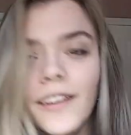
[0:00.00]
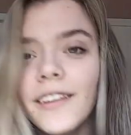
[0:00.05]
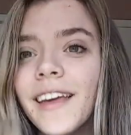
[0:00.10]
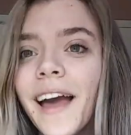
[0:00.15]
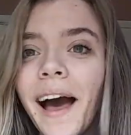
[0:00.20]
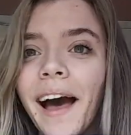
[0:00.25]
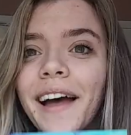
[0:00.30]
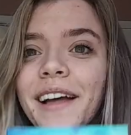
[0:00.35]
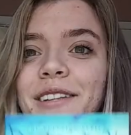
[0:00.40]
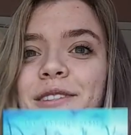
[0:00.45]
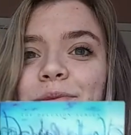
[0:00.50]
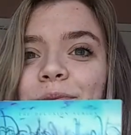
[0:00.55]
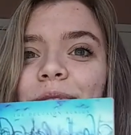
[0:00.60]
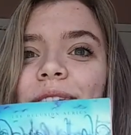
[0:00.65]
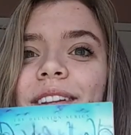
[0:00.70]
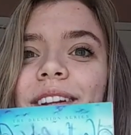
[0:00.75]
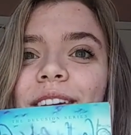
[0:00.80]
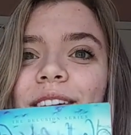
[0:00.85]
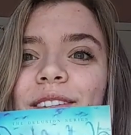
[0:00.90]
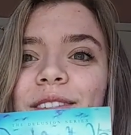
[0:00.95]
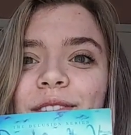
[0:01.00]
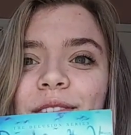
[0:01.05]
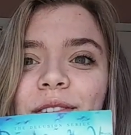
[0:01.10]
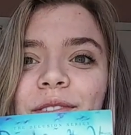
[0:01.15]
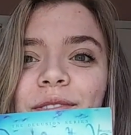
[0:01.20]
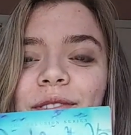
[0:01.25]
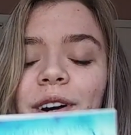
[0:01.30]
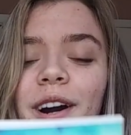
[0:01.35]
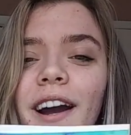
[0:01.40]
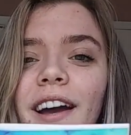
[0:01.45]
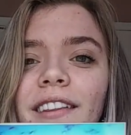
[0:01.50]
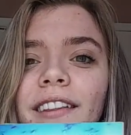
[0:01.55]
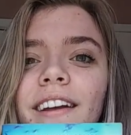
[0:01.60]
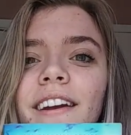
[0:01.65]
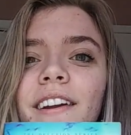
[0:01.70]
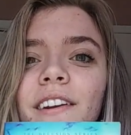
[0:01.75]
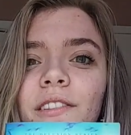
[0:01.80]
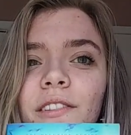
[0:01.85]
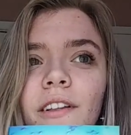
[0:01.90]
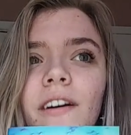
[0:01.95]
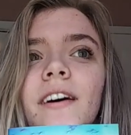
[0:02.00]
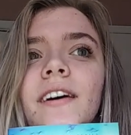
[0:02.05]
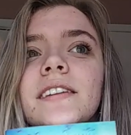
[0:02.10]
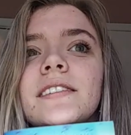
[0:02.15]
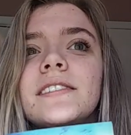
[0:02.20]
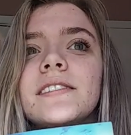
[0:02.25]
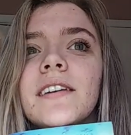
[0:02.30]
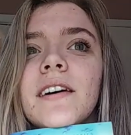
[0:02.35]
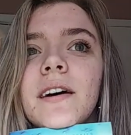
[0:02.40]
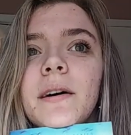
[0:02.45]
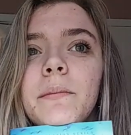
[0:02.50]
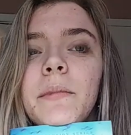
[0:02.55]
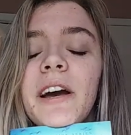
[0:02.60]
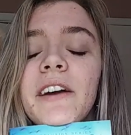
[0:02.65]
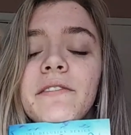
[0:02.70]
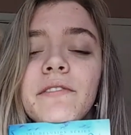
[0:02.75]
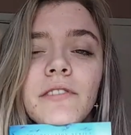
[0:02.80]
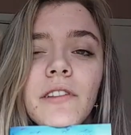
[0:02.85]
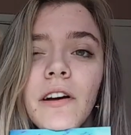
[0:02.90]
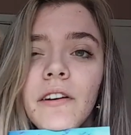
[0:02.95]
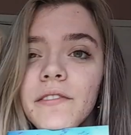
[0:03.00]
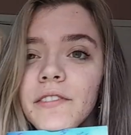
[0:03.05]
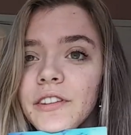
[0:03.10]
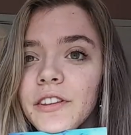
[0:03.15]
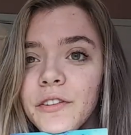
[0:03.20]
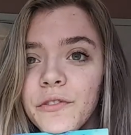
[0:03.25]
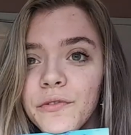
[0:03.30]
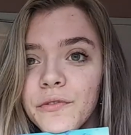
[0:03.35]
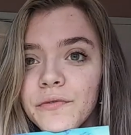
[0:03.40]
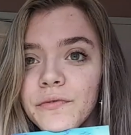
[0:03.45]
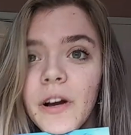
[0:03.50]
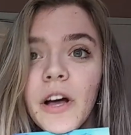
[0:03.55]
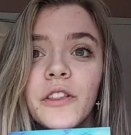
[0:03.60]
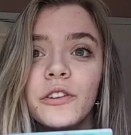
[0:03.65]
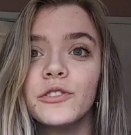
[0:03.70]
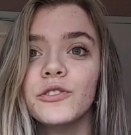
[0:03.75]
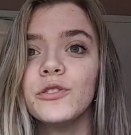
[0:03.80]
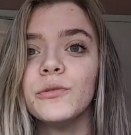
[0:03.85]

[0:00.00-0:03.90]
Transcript: Yeah, it's really good so far. I like it a lot. Um, I've loved the other